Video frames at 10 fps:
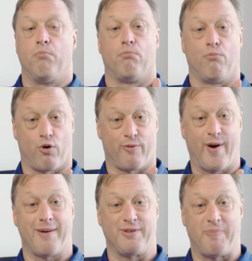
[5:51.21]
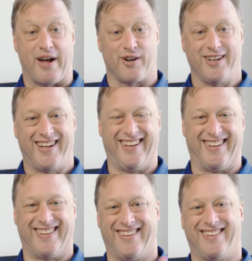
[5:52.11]
more RAM is better,
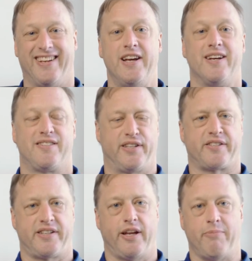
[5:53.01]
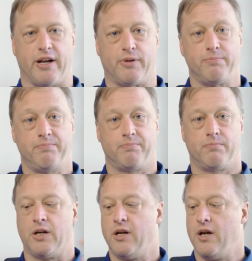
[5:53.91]
16 minimum.
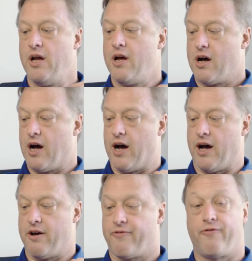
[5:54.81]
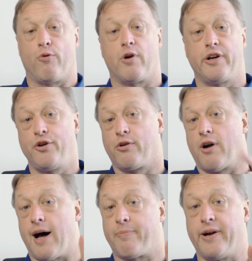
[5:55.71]
For your
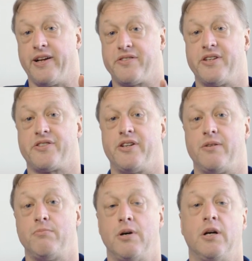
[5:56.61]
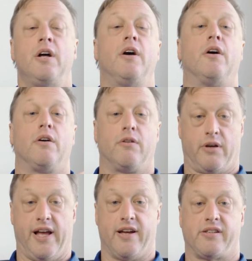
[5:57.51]
operating system,
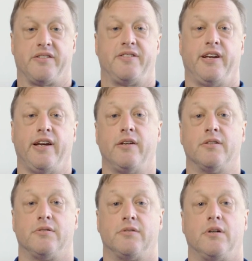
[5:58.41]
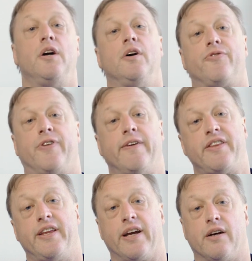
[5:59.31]
SSD. For
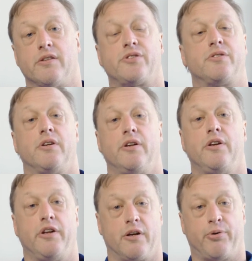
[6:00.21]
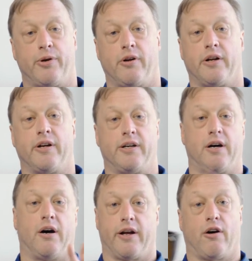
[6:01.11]
everything else, you can put it on
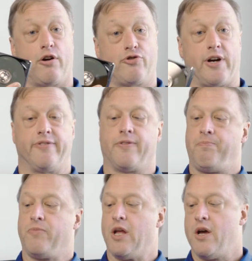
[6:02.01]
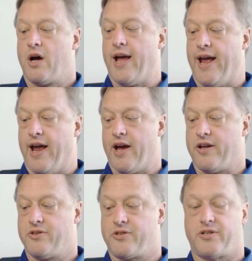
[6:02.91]
a hard drive,
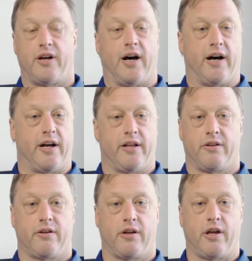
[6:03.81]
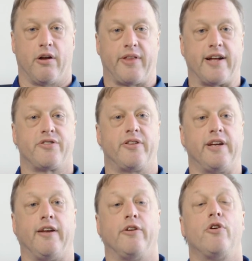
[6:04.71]
and that's
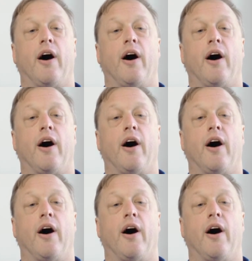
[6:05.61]
the